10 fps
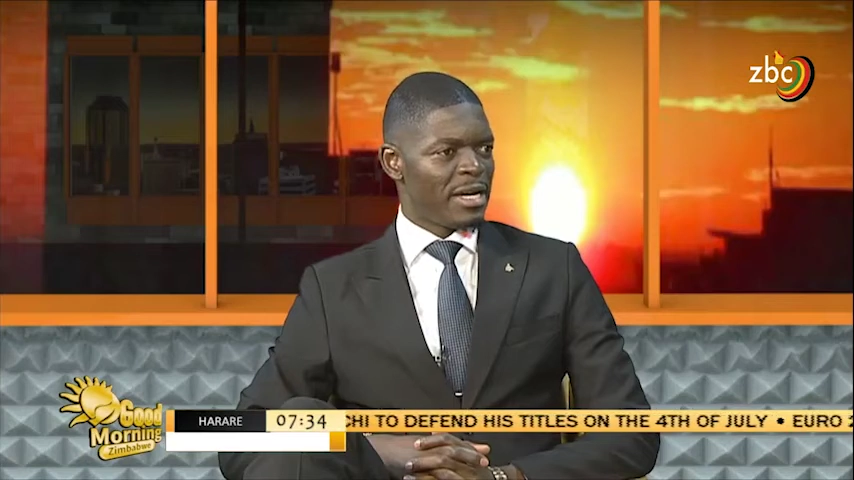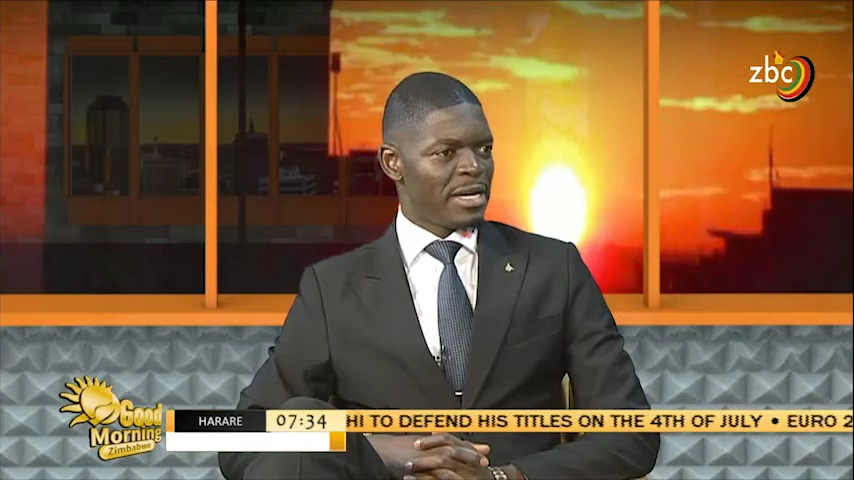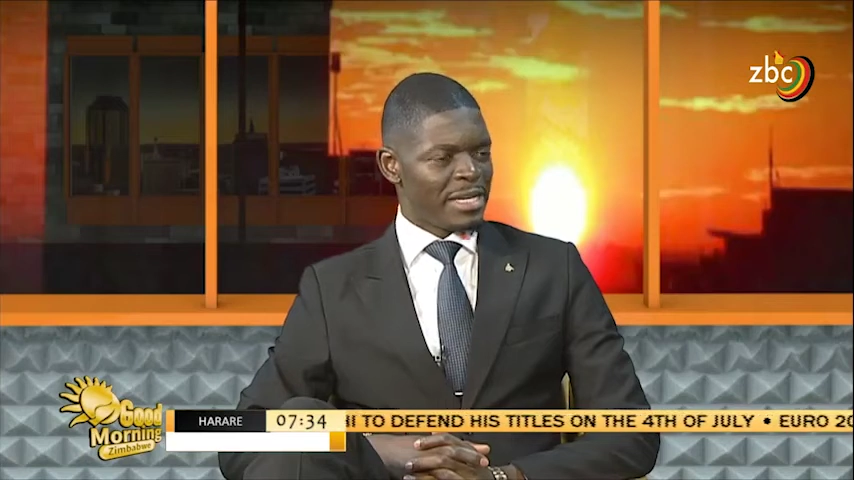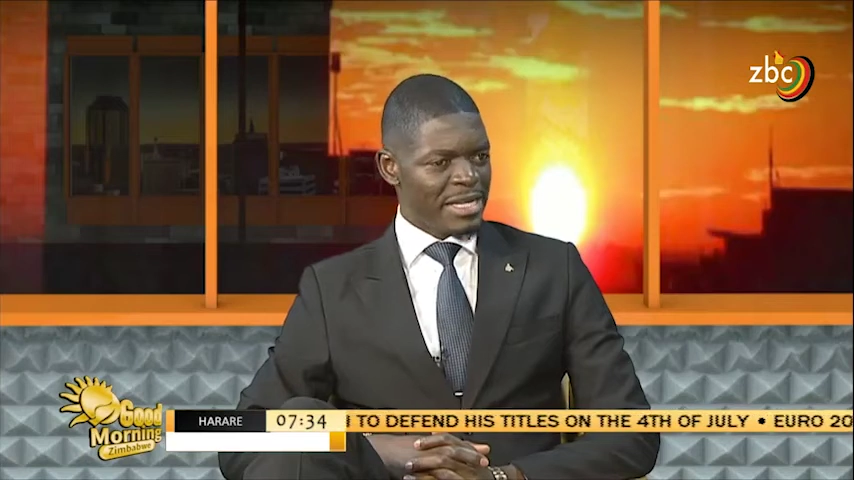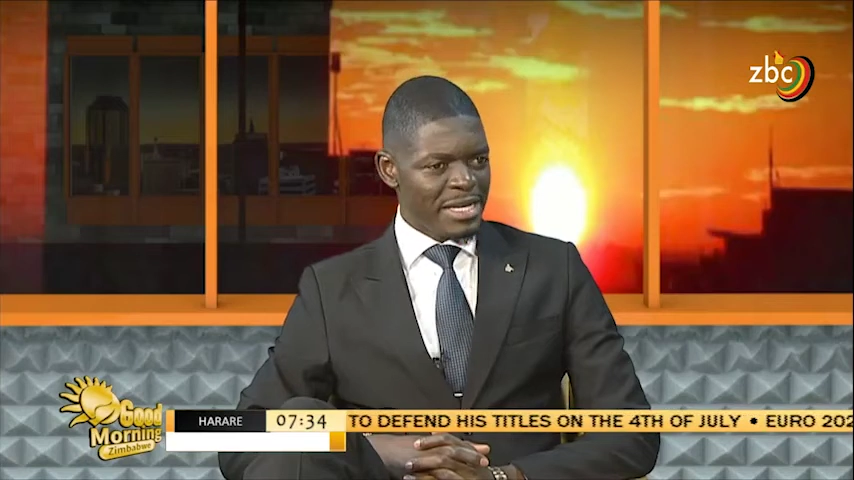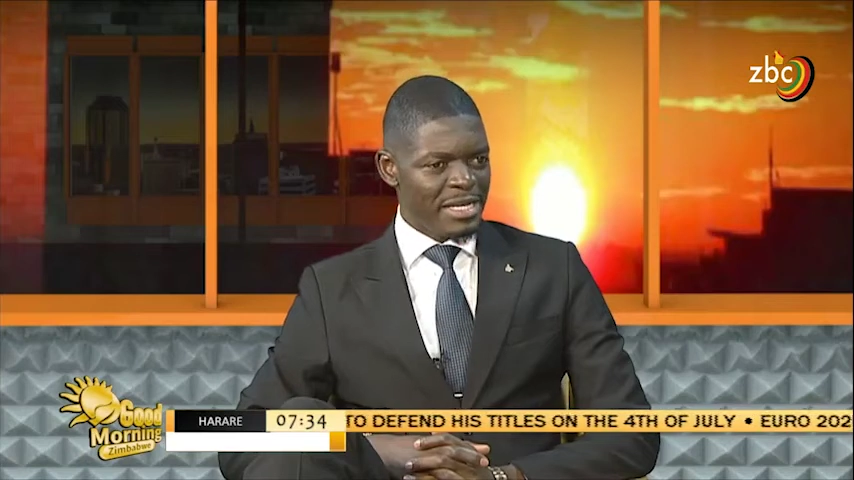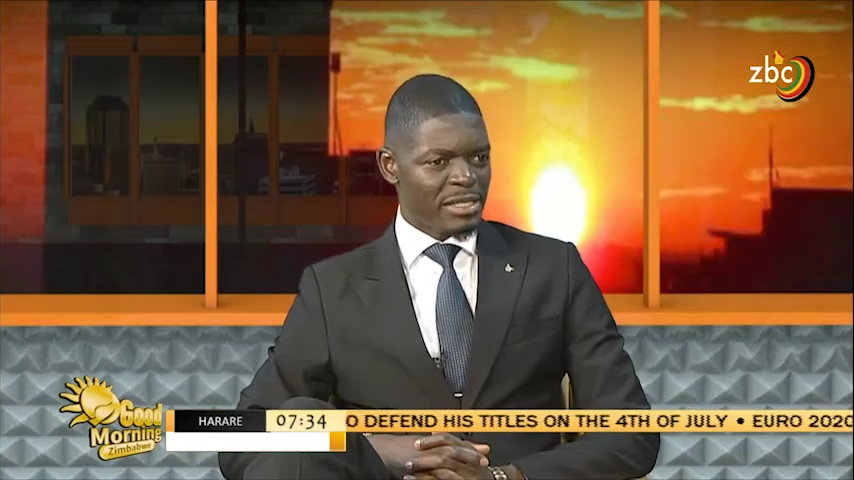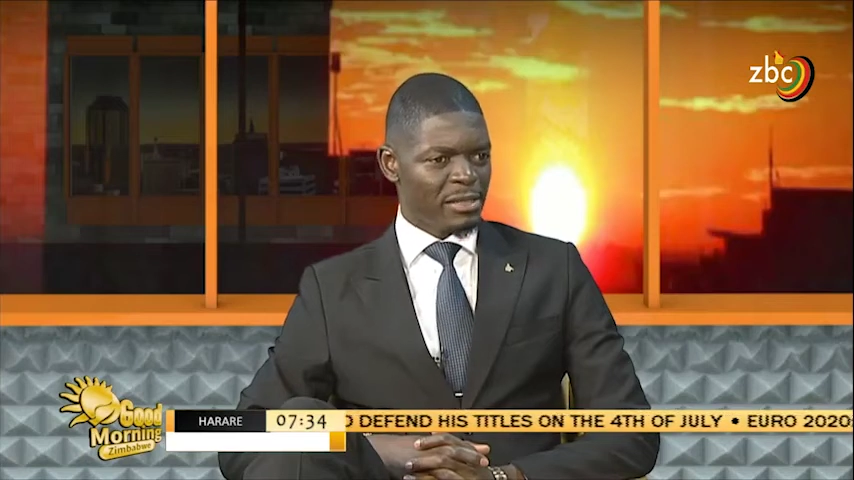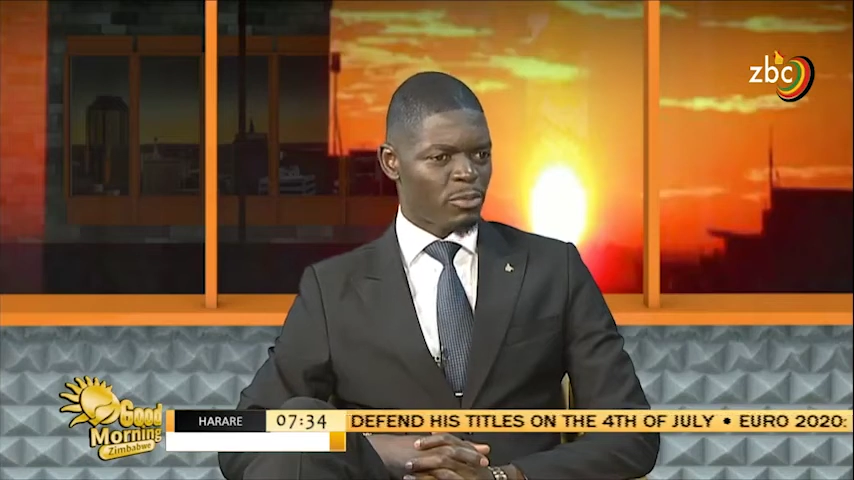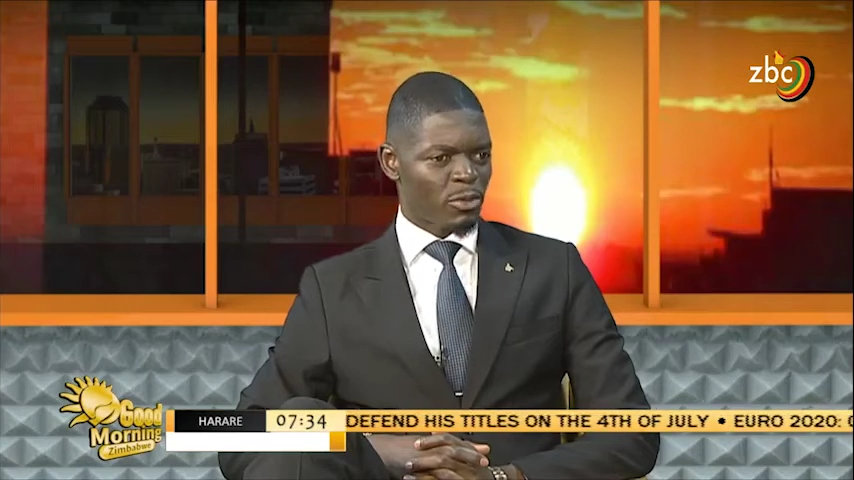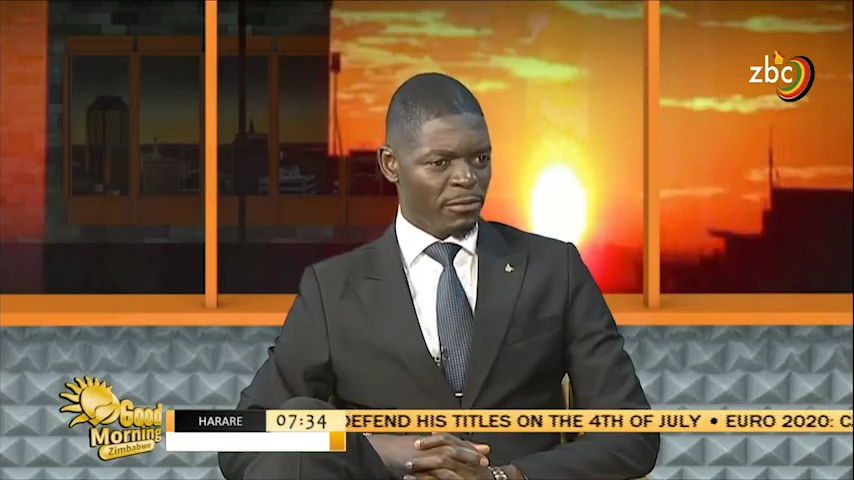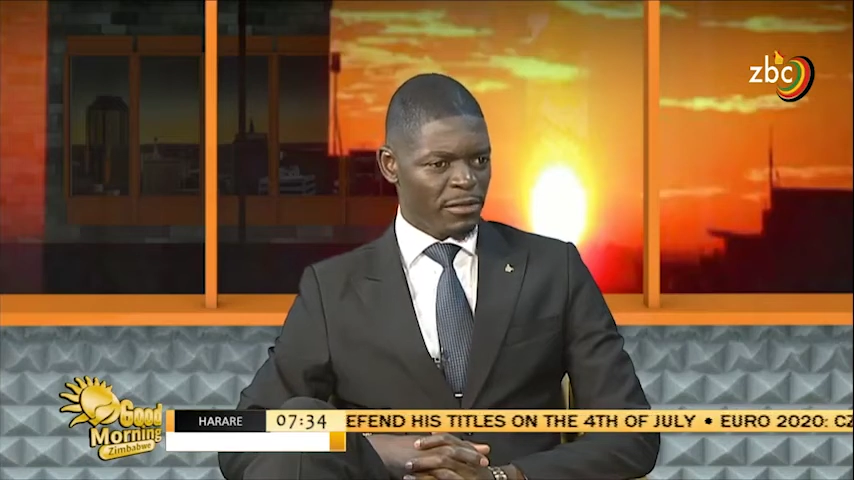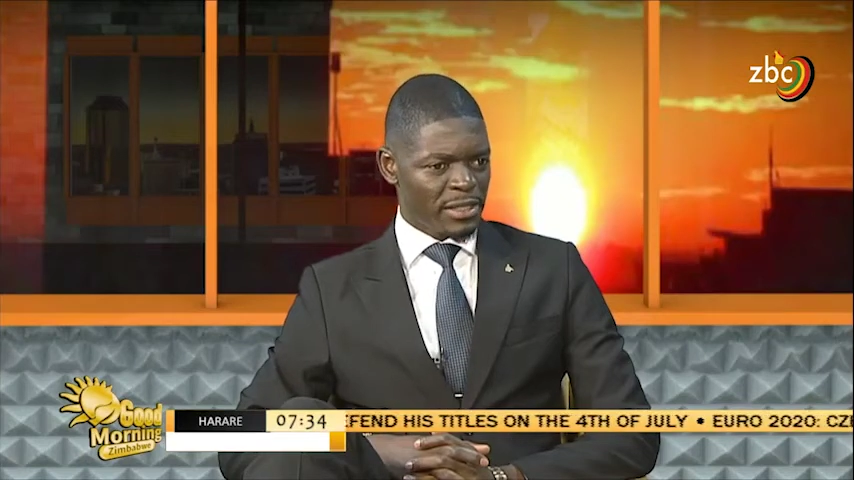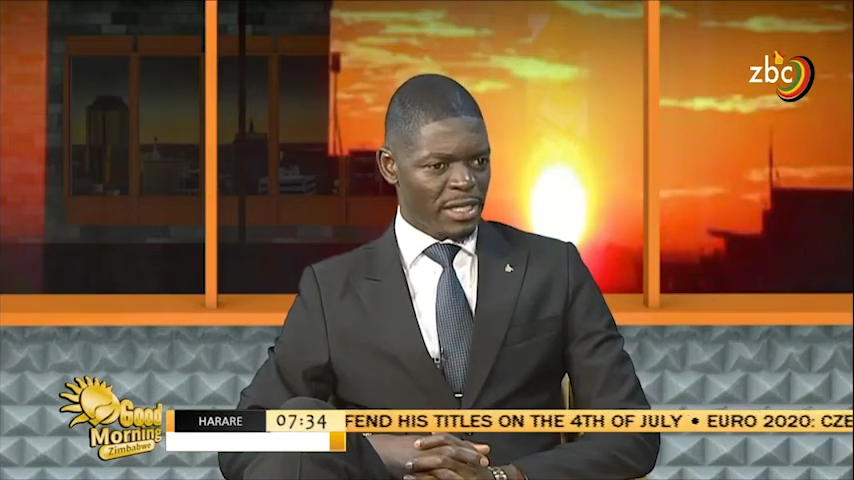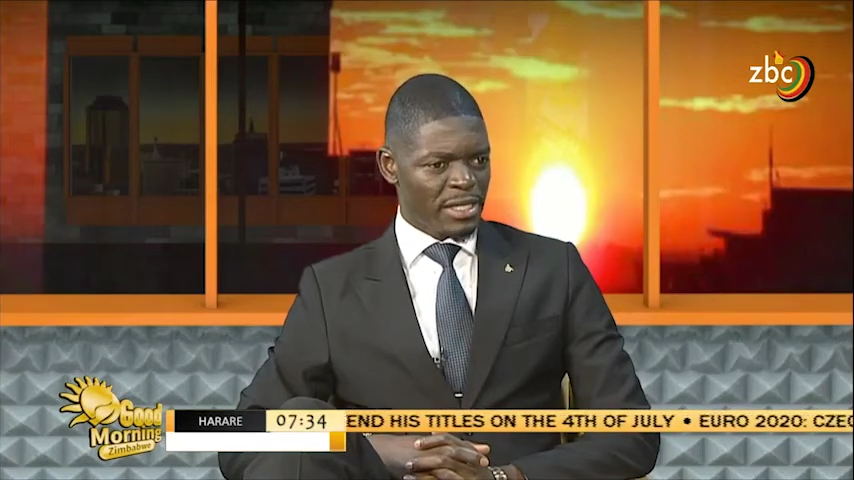his
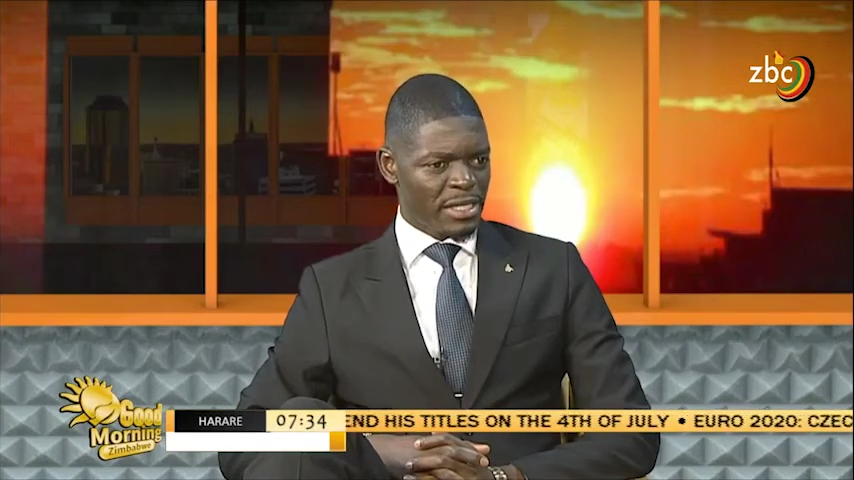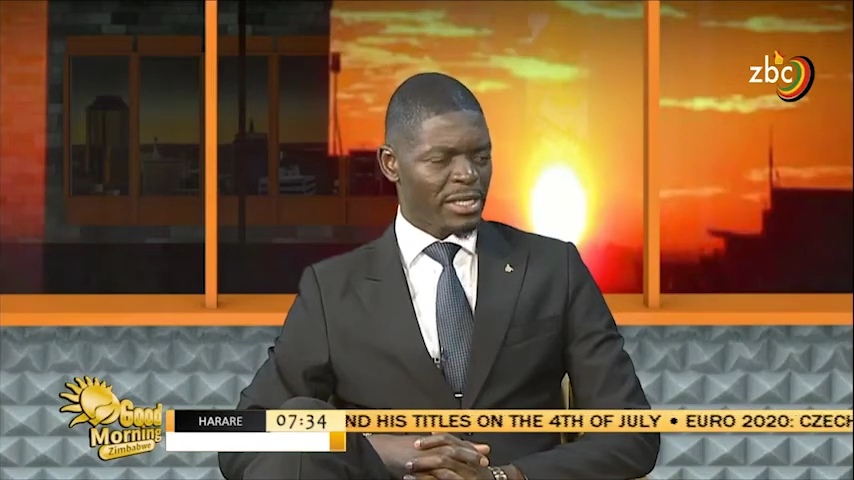profits and his